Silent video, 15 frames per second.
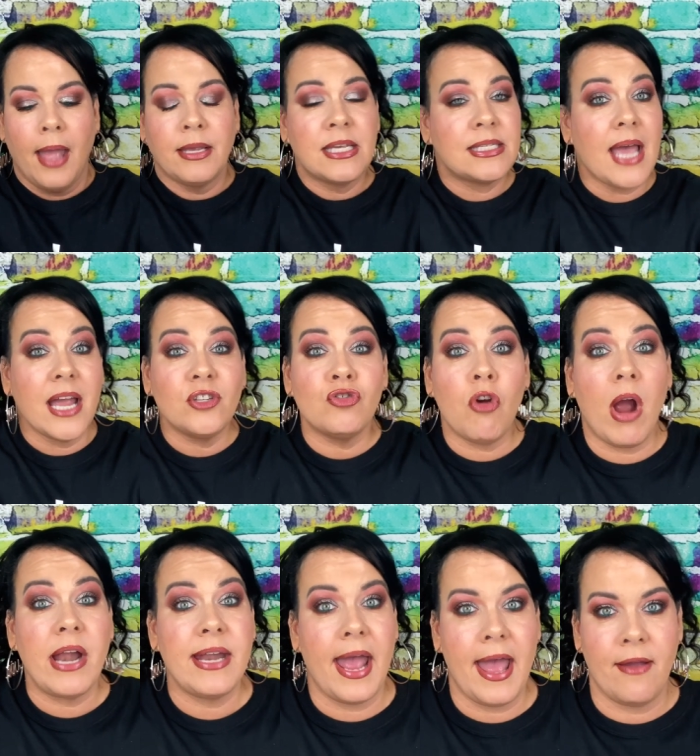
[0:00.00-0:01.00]
because I
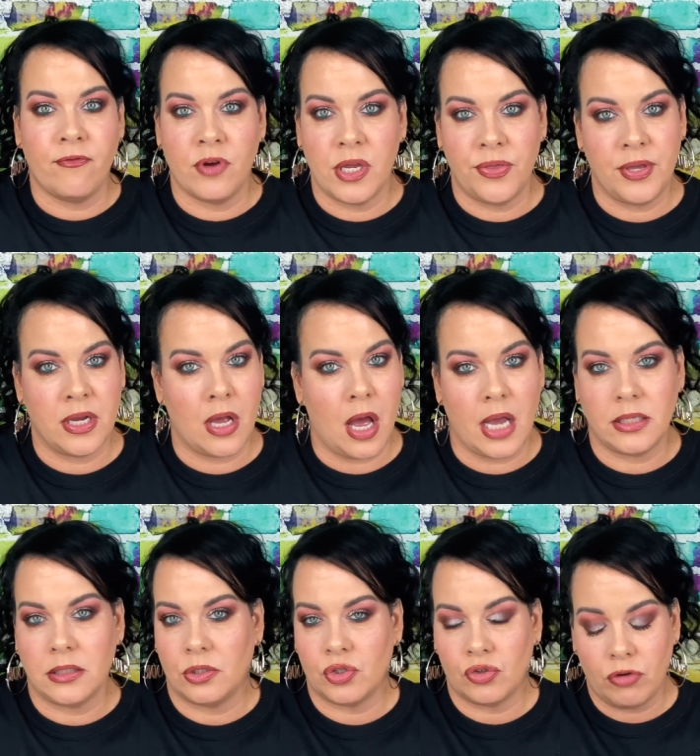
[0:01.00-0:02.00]
tried everything,
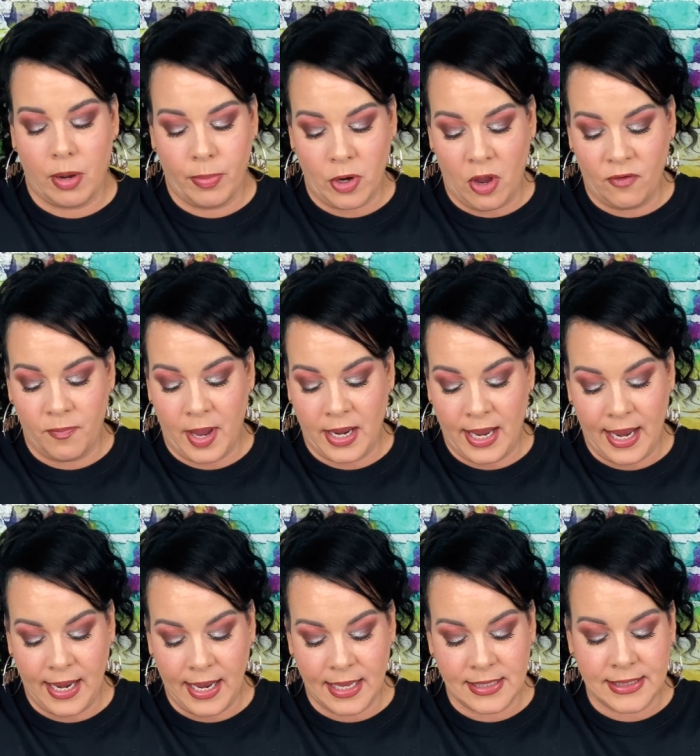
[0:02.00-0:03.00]
guys, to scrub it off my
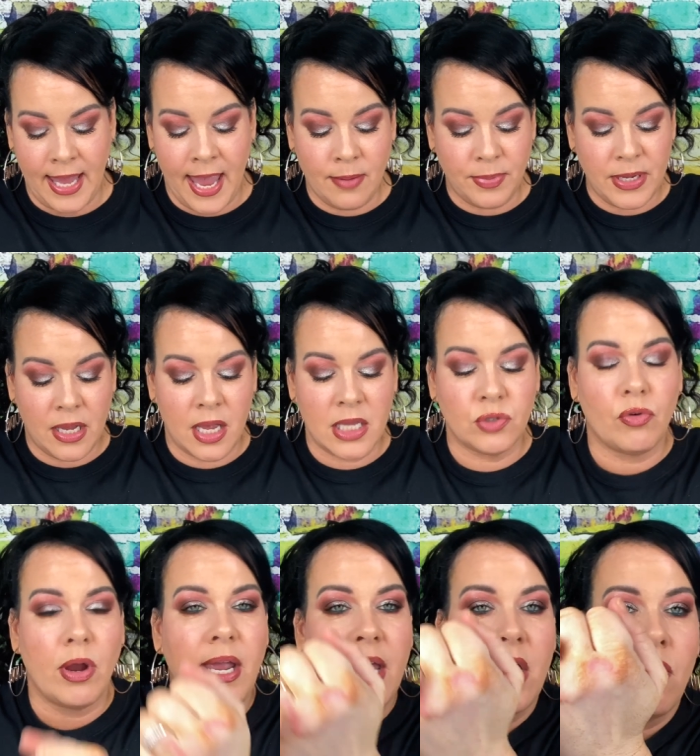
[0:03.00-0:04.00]
hands. And because
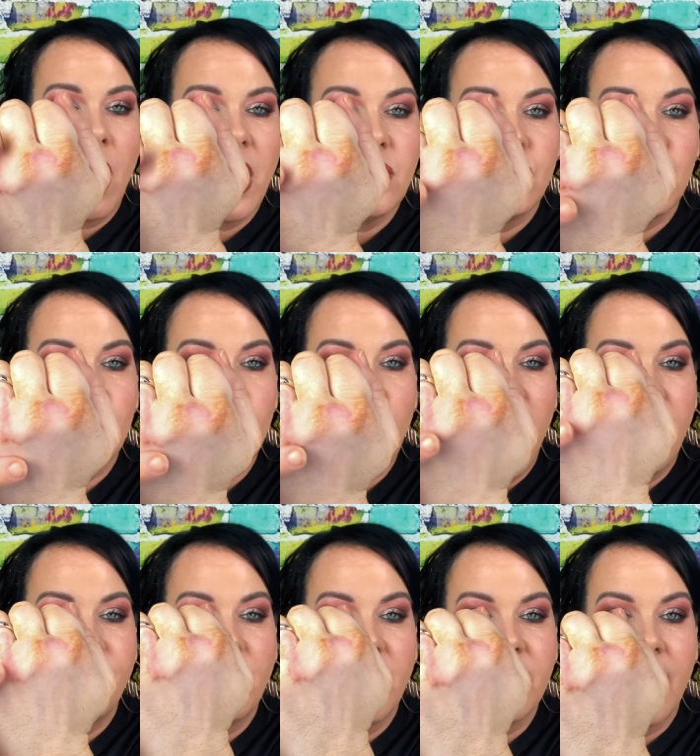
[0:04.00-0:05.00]
right here I do
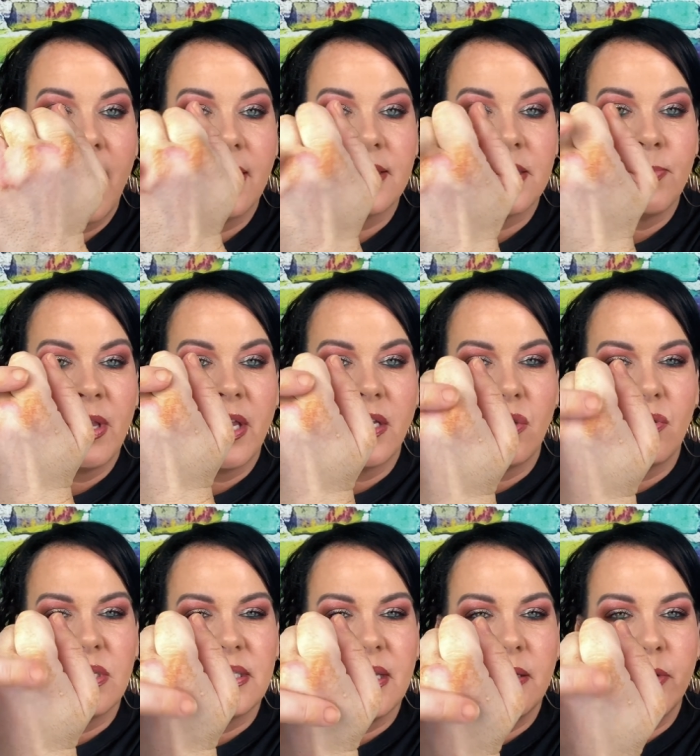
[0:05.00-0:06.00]
have like eczema, like you
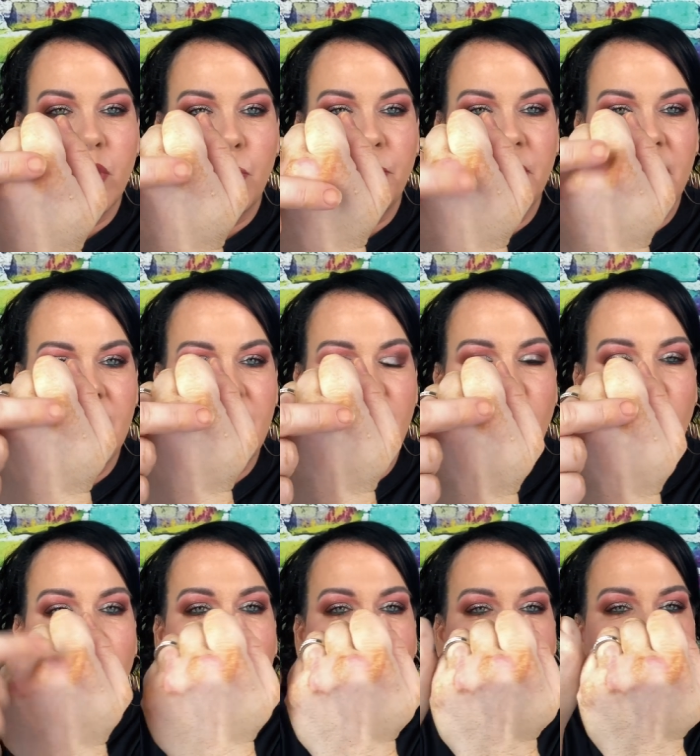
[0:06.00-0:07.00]
can see a little bit
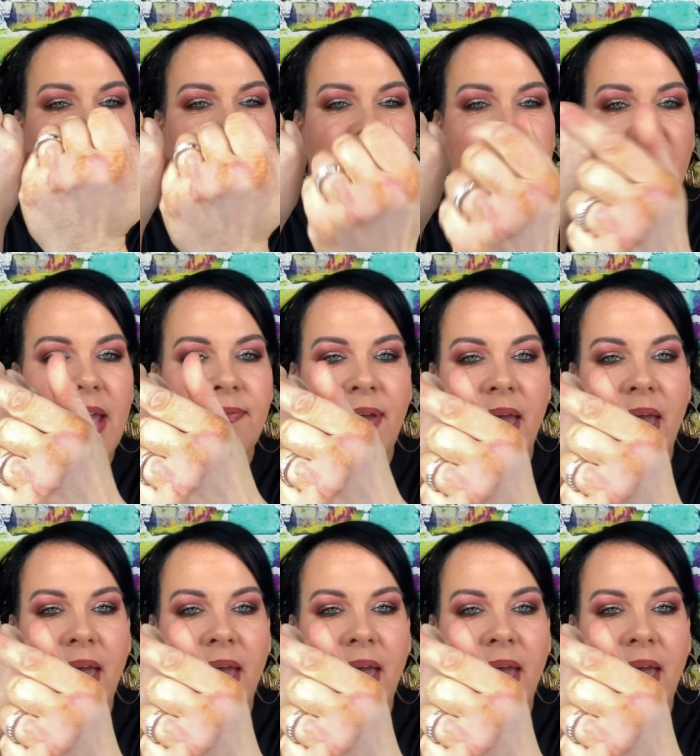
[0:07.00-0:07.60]
here, it's because I have